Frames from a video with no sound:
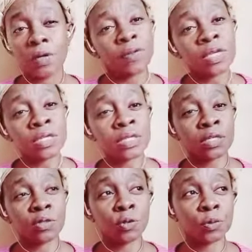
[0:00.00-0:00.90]
this
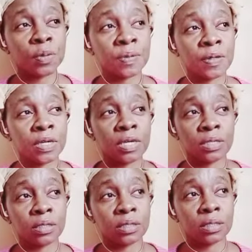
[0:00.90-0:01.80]
has not been the
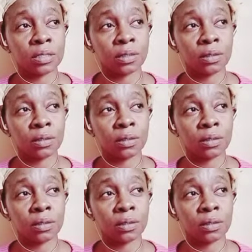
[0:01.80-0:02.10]
case.